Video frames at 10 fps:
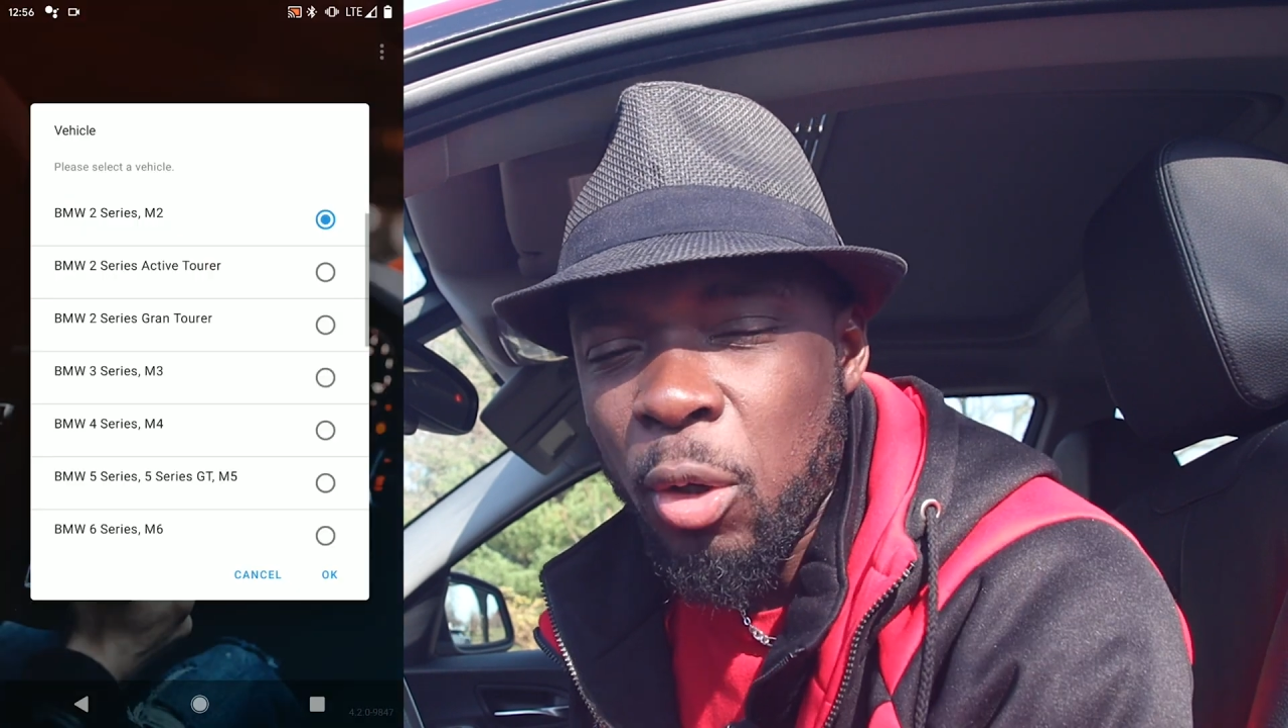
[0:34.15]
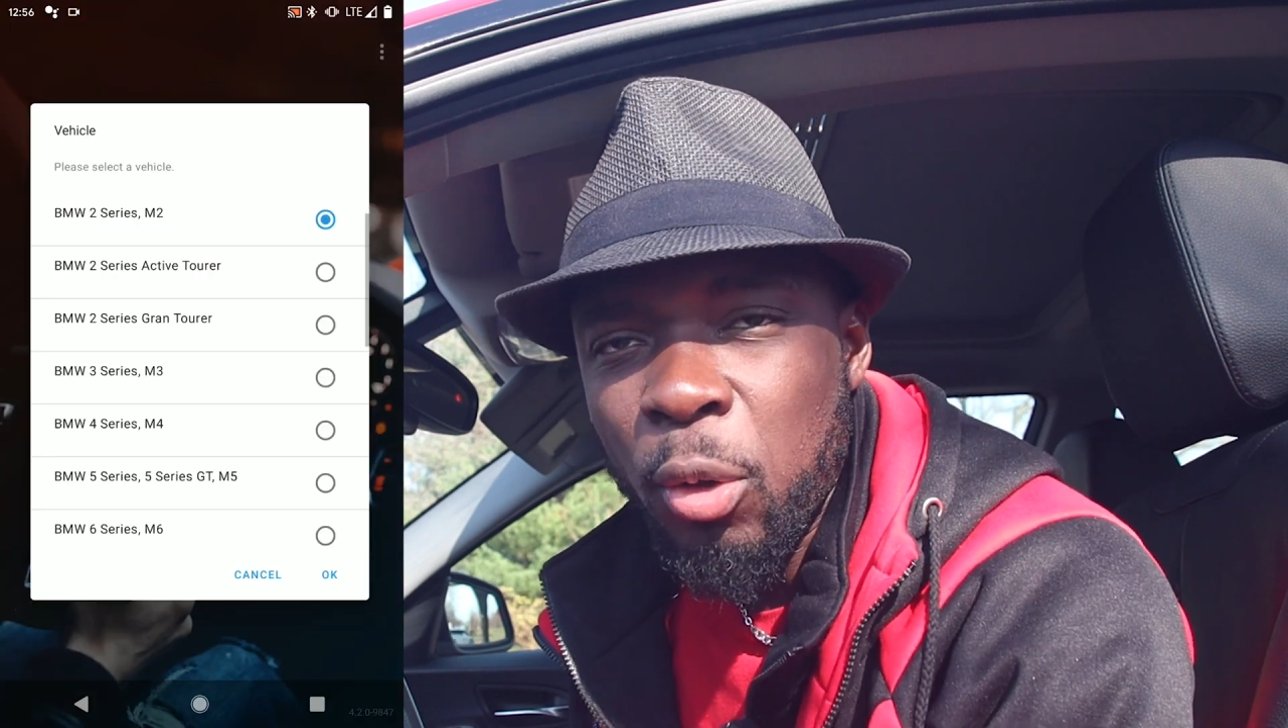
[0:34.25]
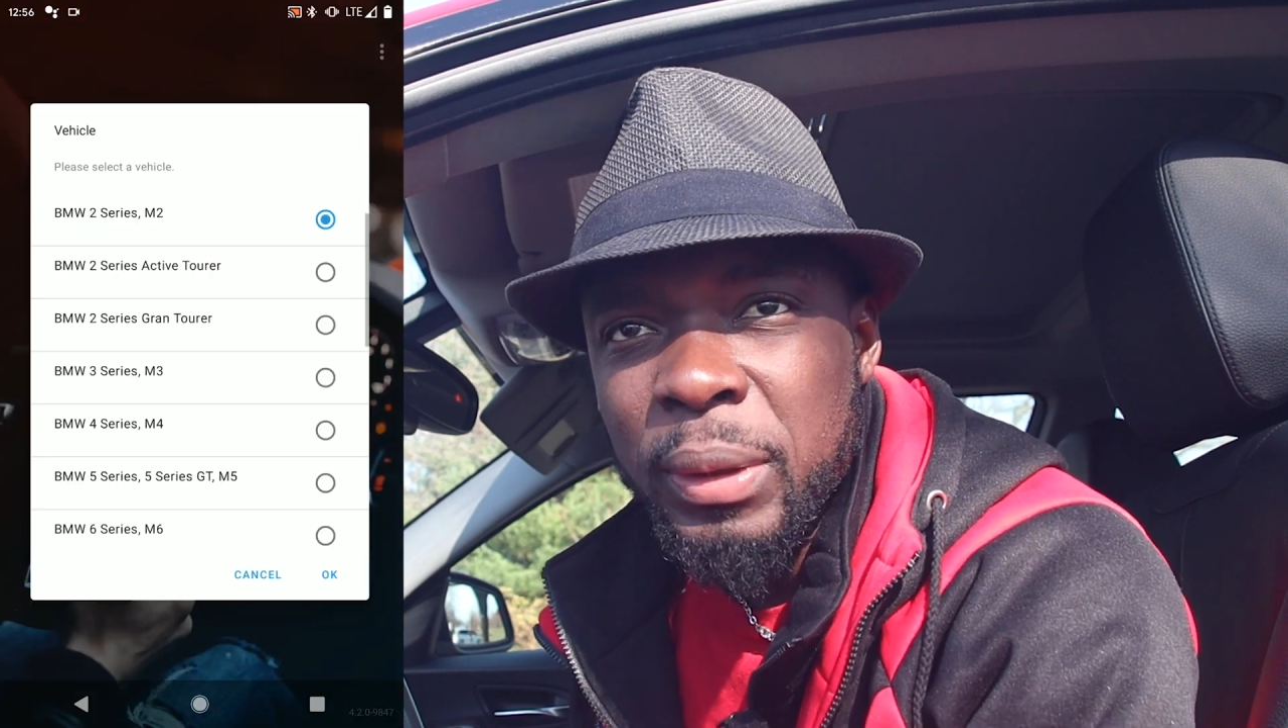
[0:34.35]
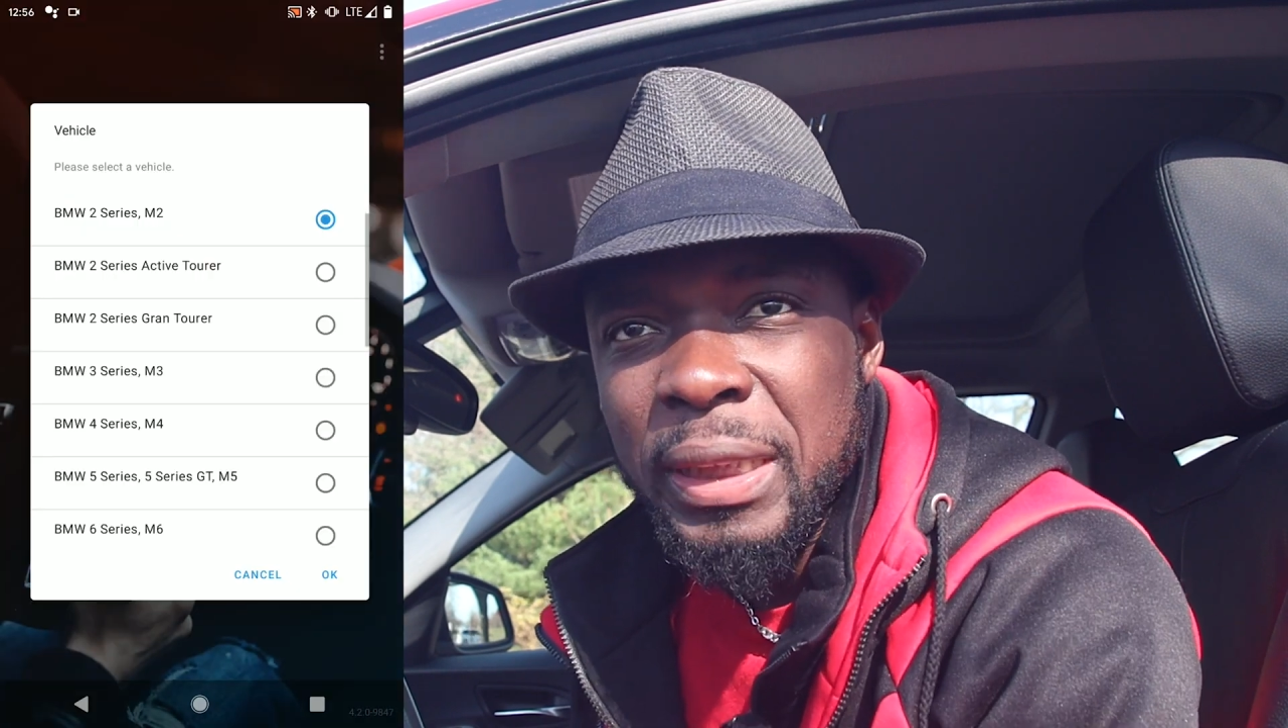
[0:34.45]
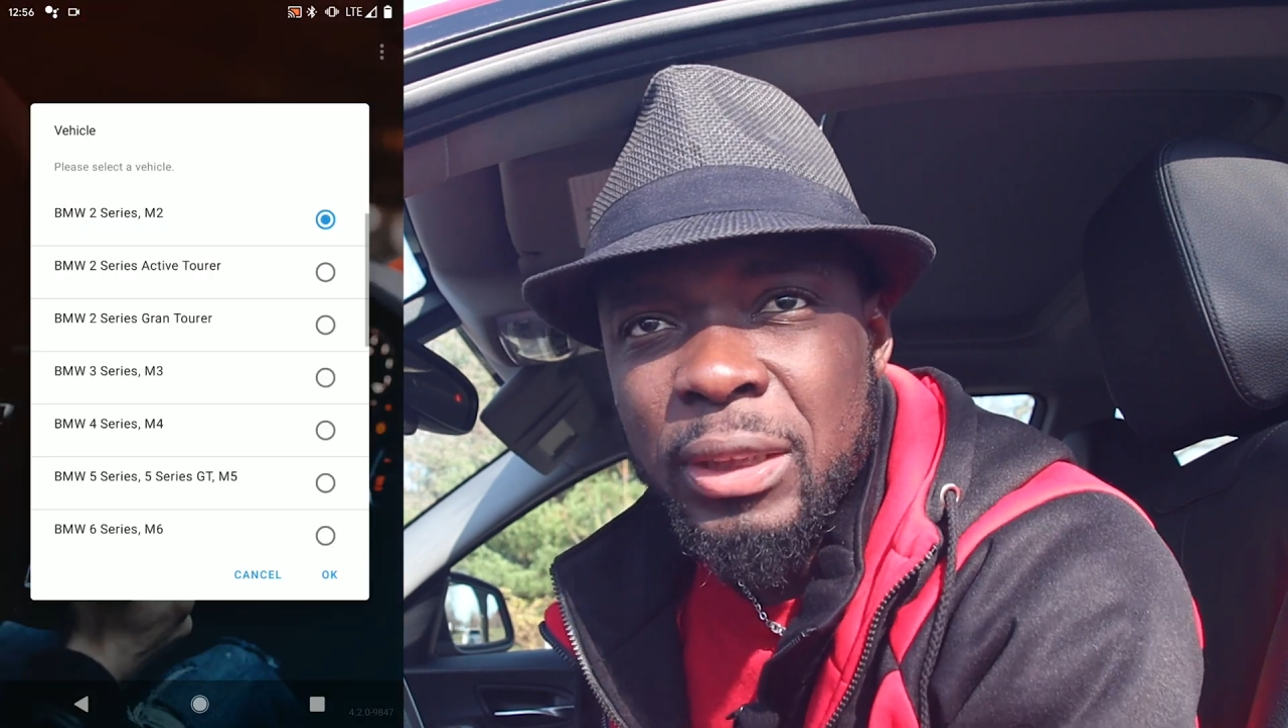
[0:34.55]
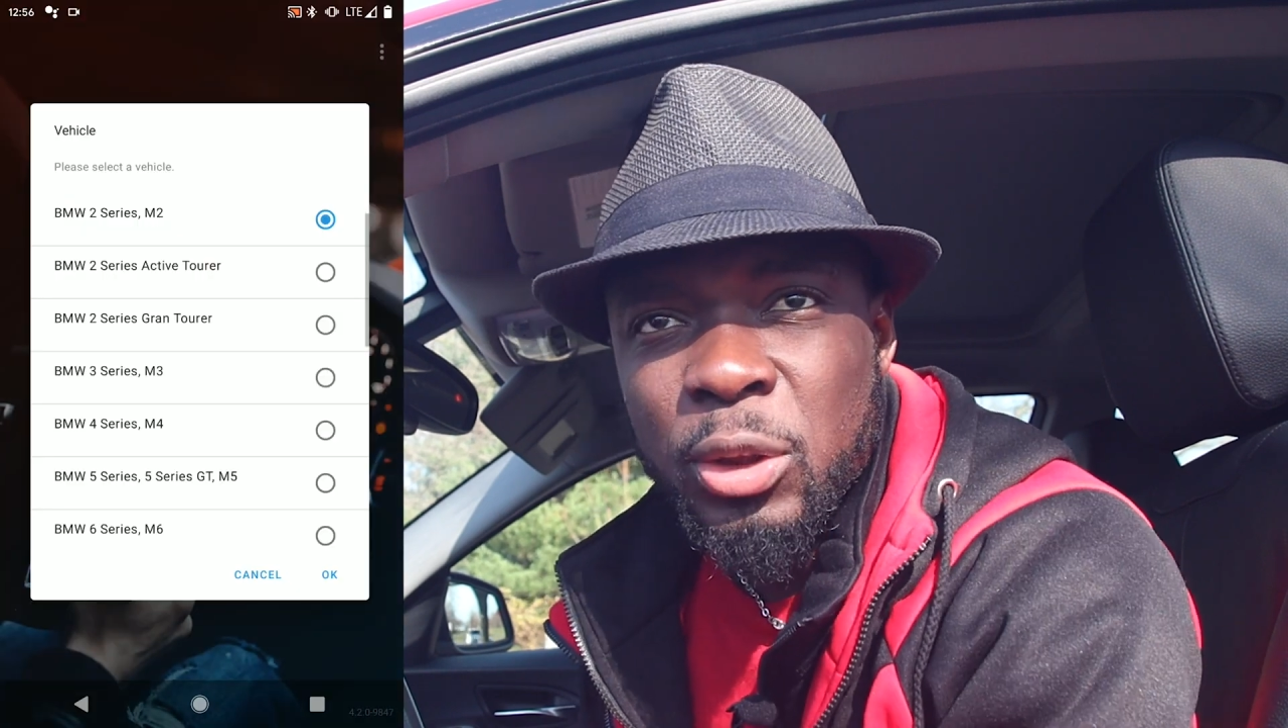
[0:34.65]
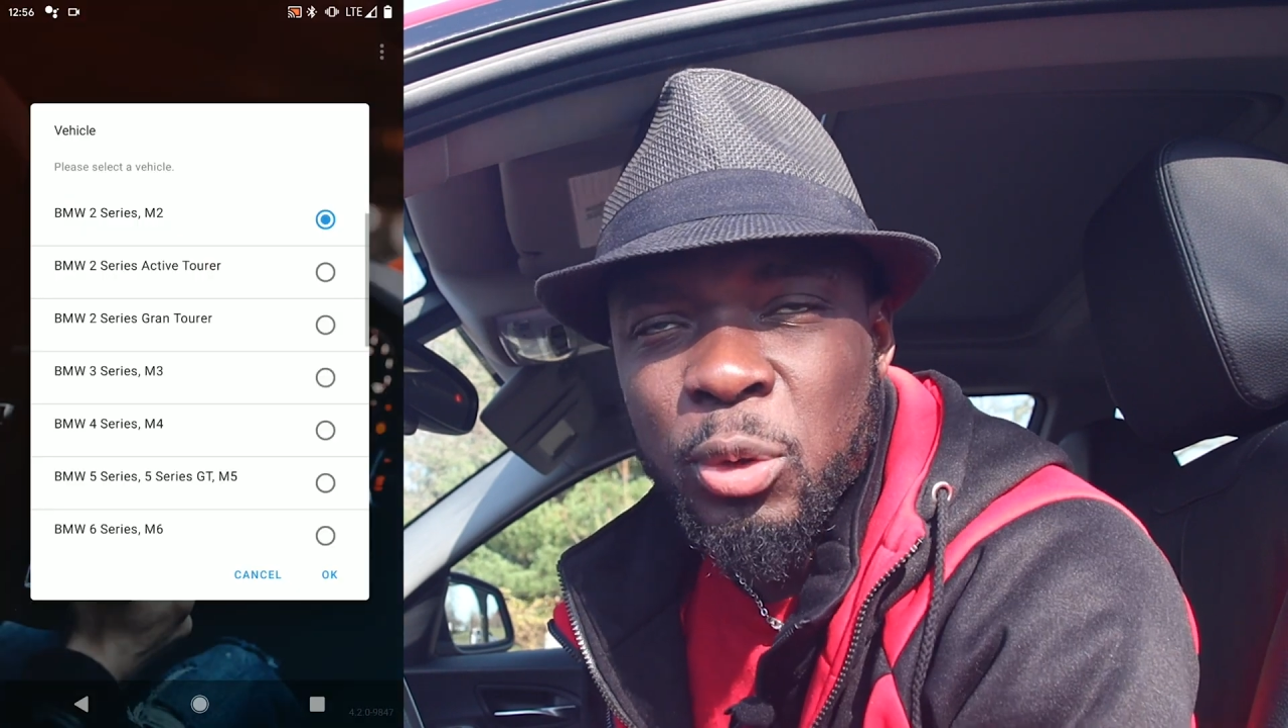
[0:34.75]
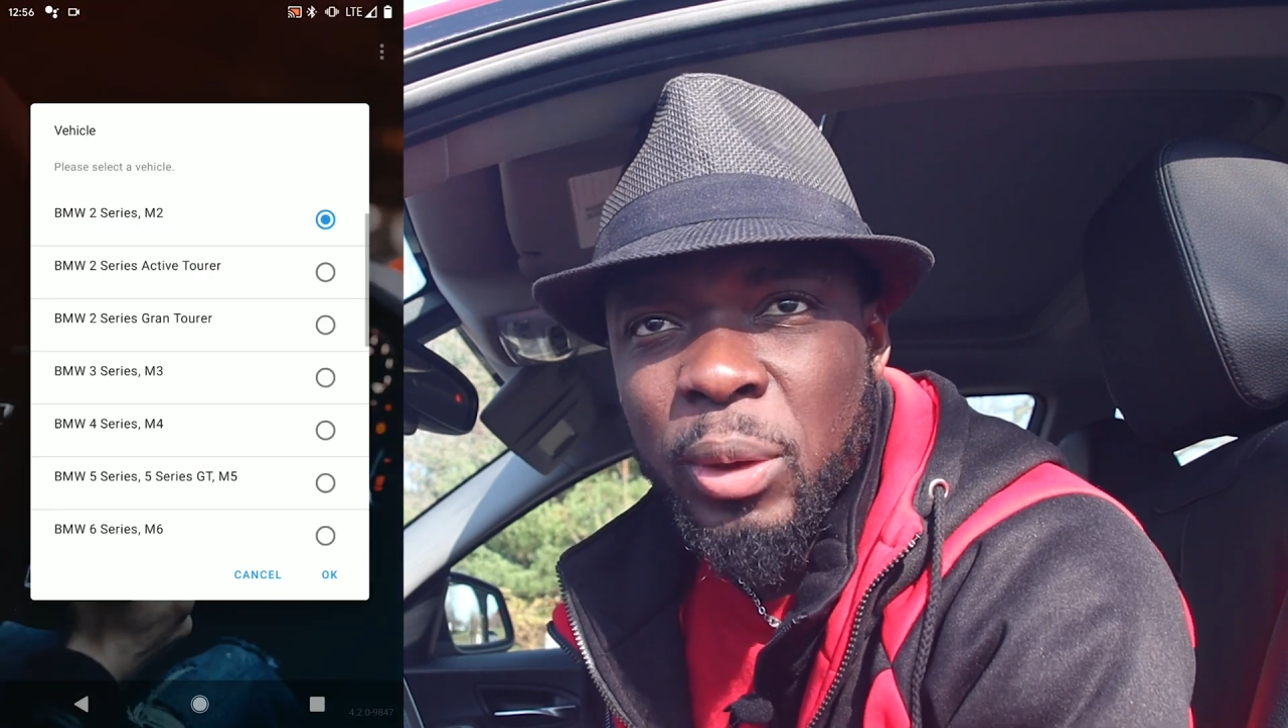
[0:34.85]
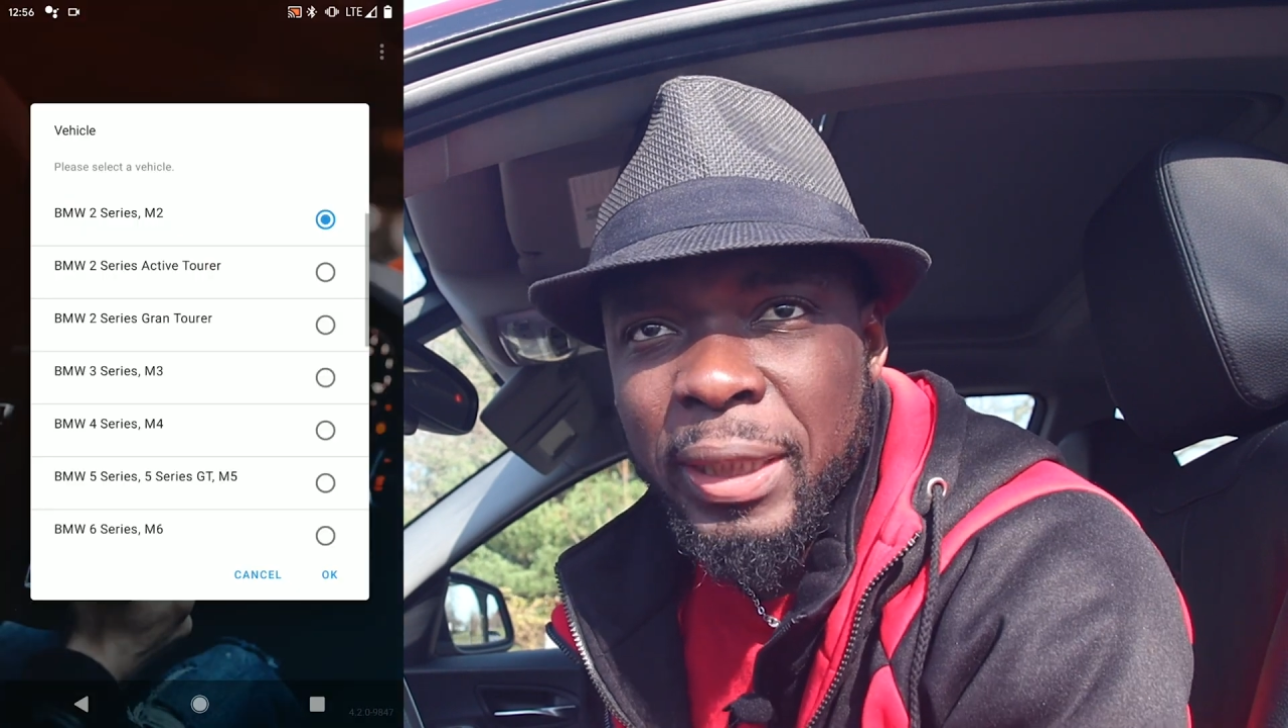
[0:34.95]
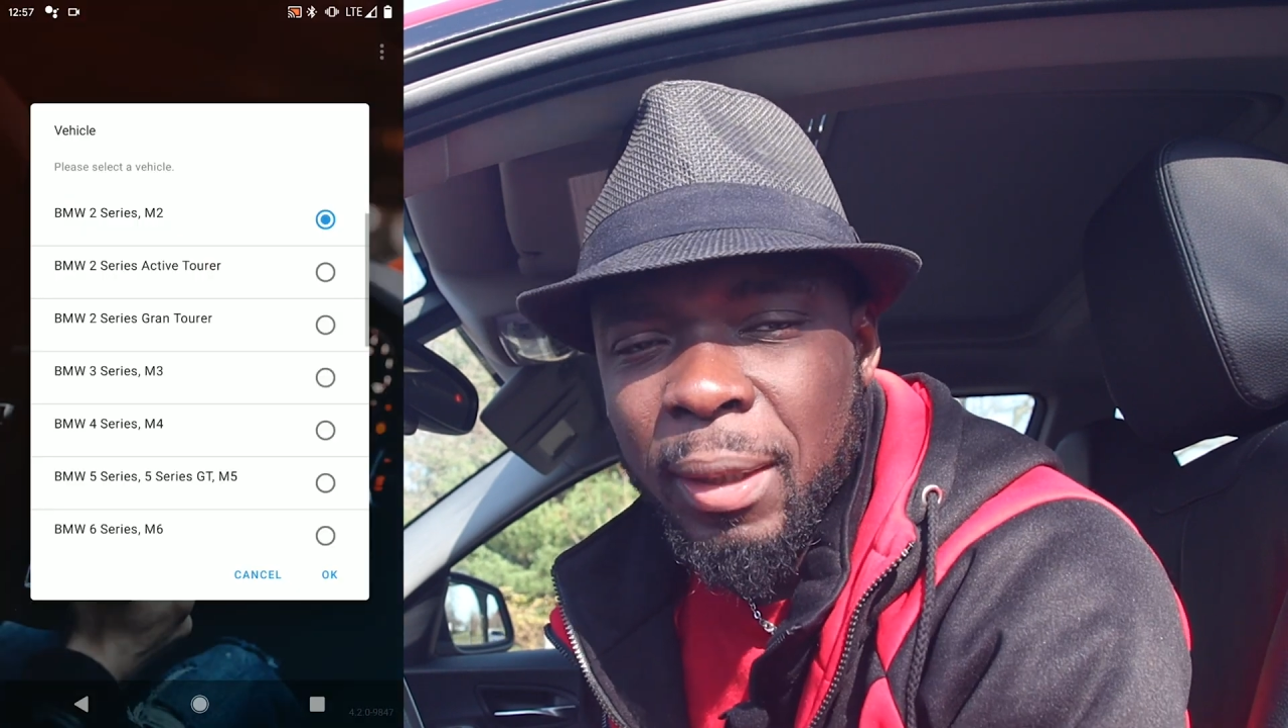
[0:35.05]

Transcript: obd2